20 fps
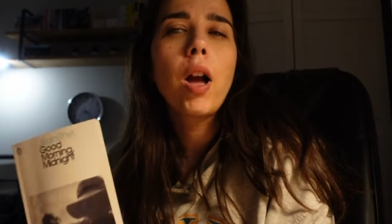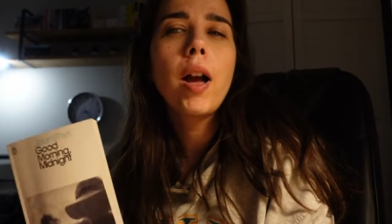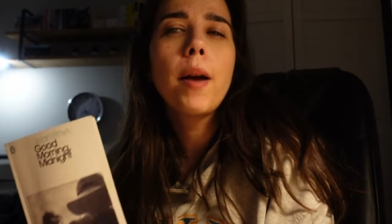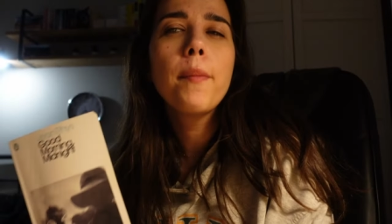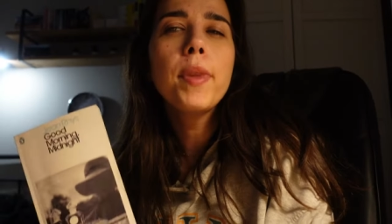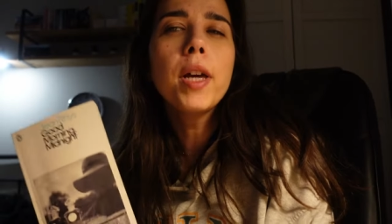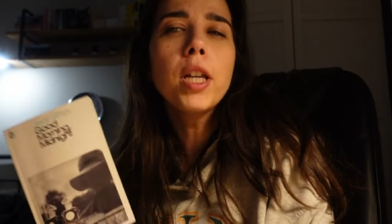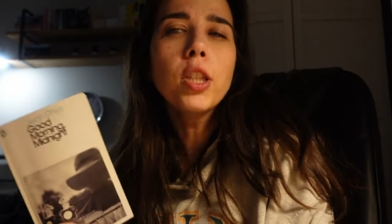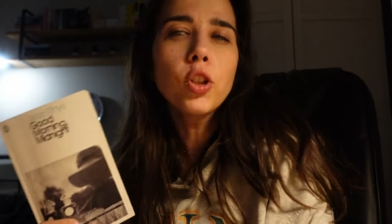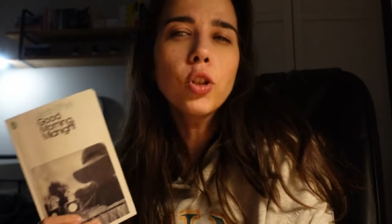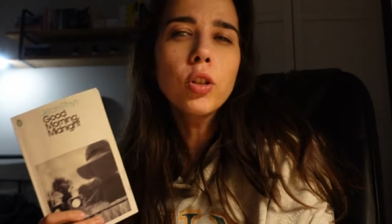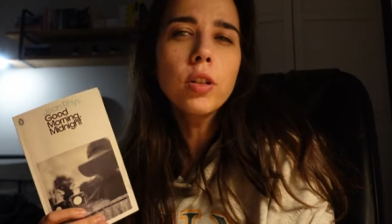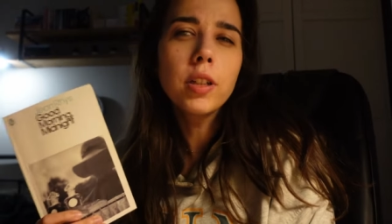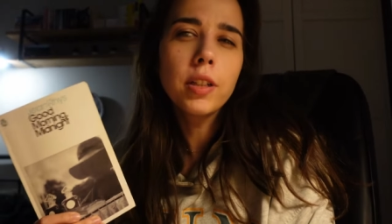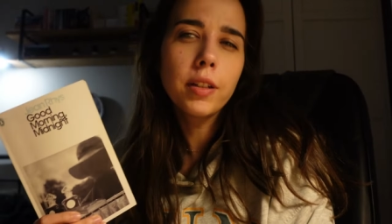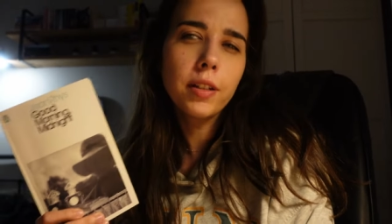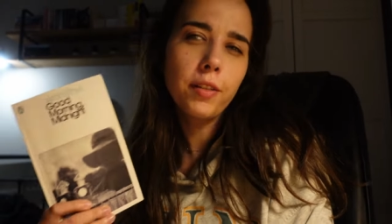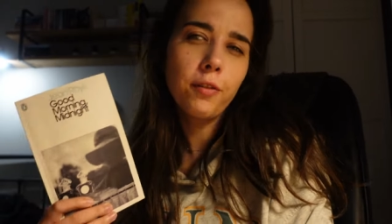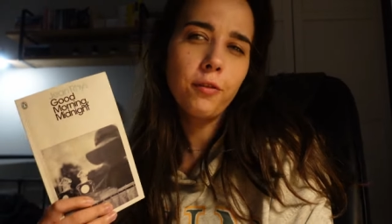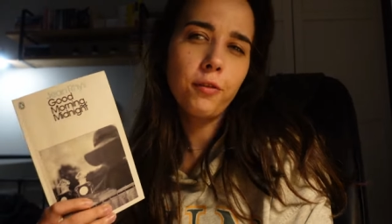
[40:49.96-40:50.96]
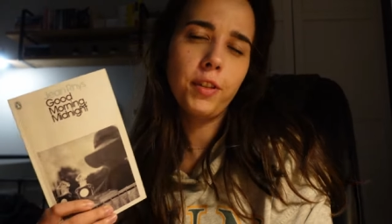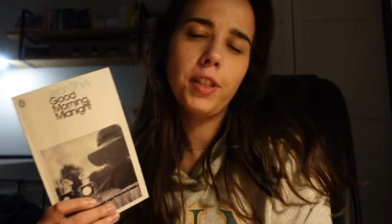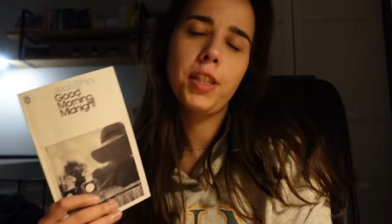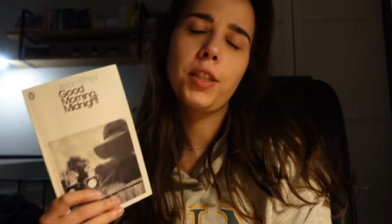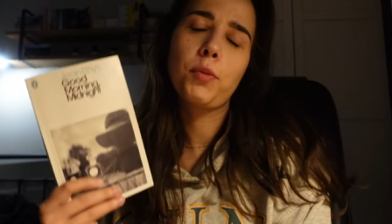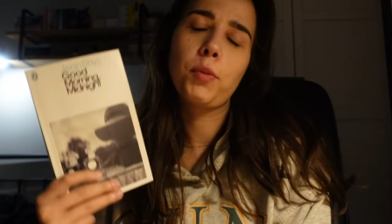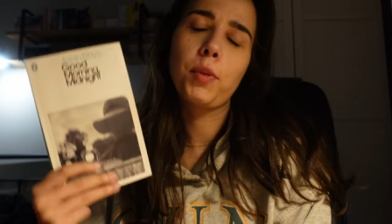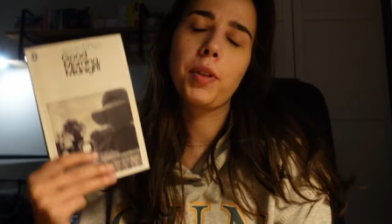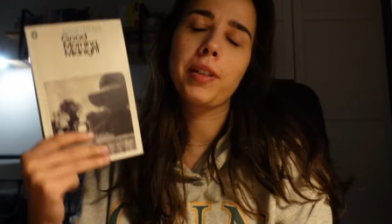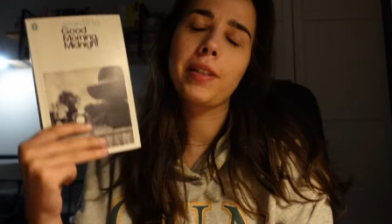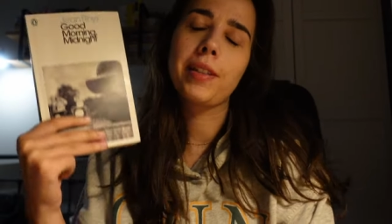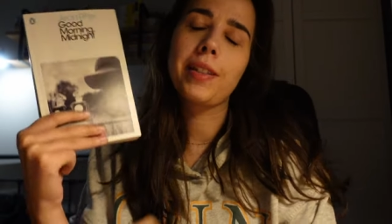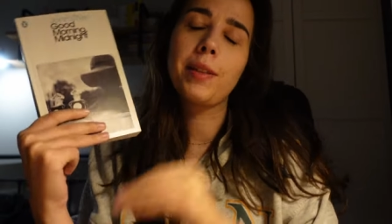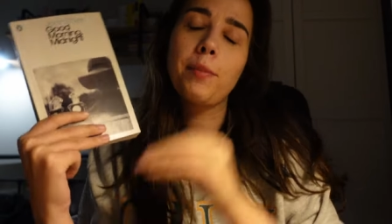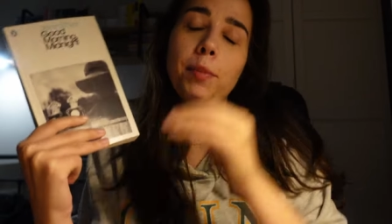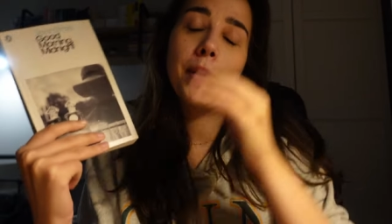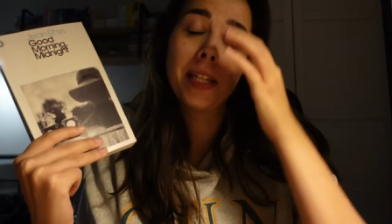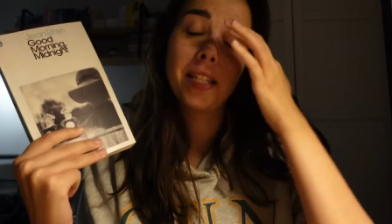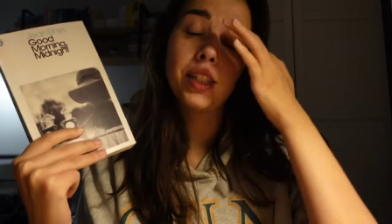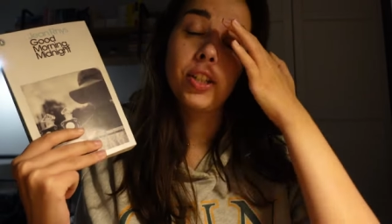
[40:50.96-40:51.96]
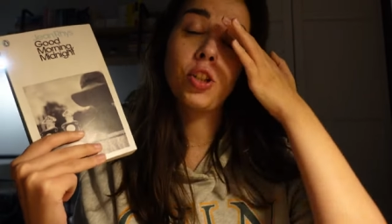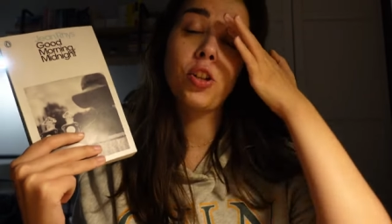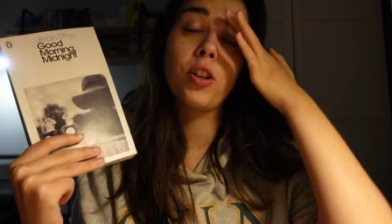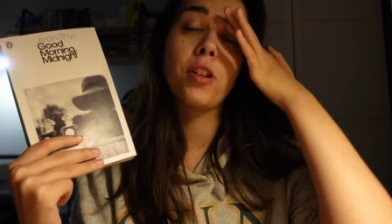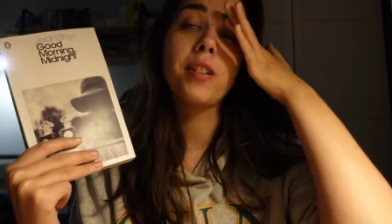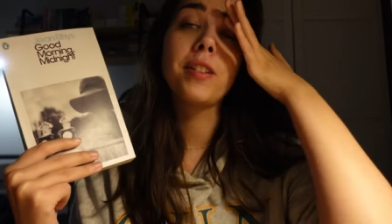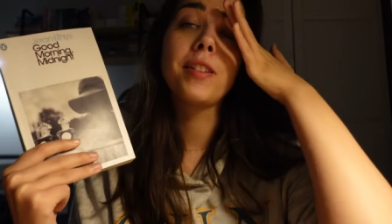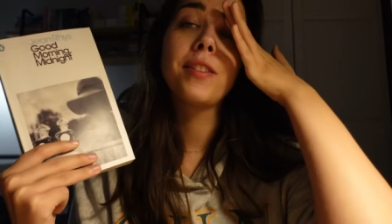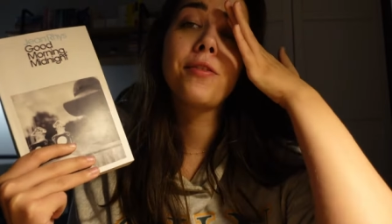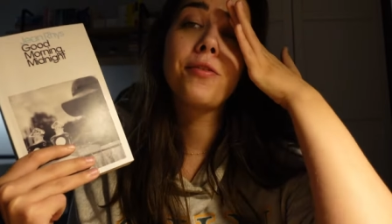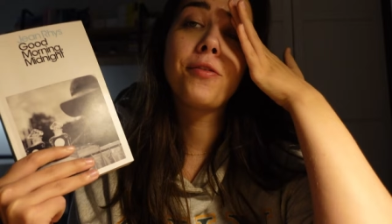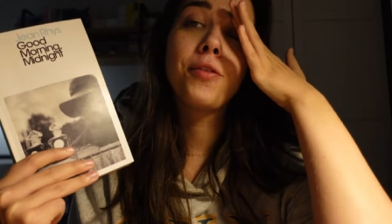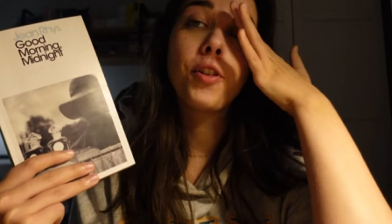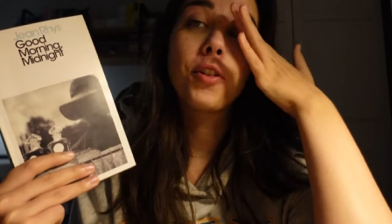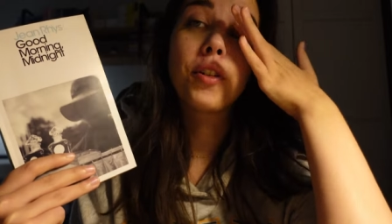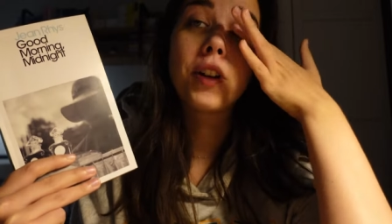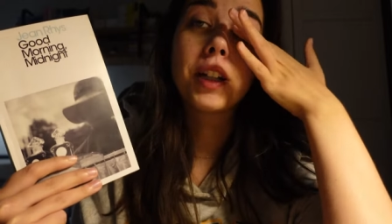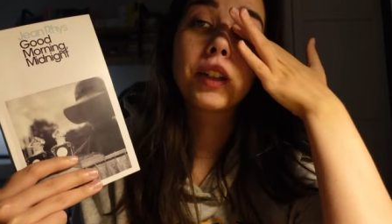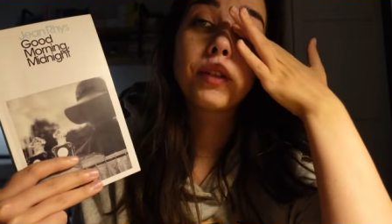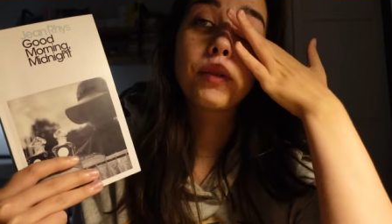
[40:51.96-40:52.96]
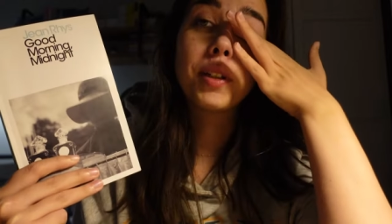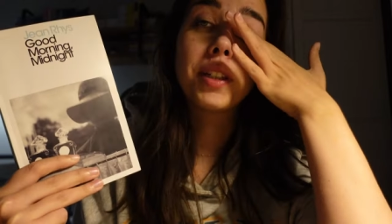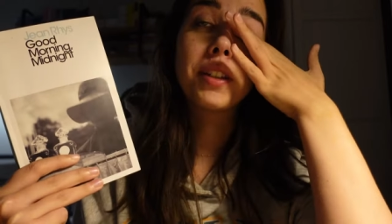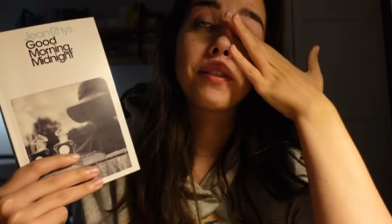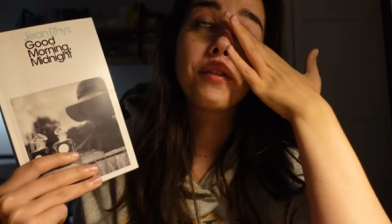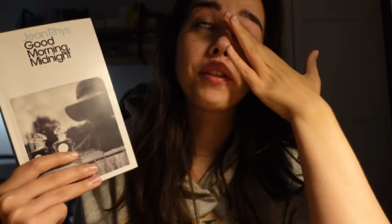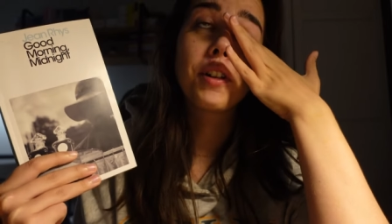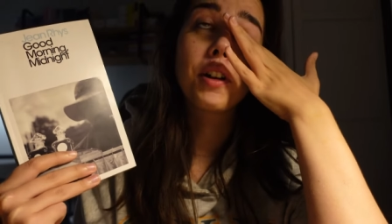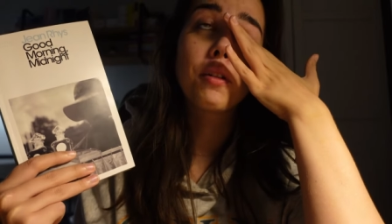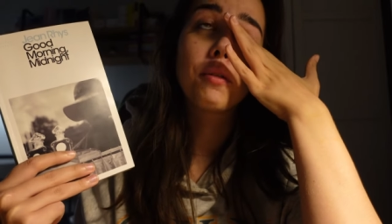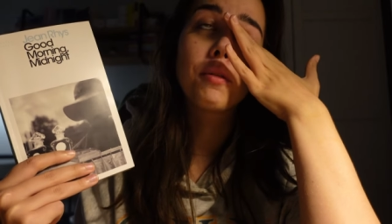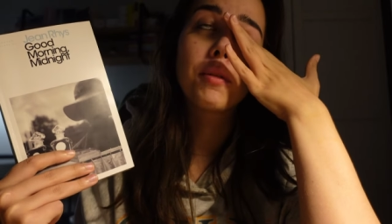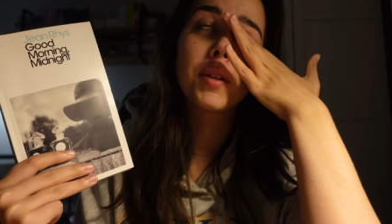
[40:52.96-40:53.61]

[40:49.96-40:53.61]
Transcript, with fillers: I'm not sure if this was the best choice for a 24-hour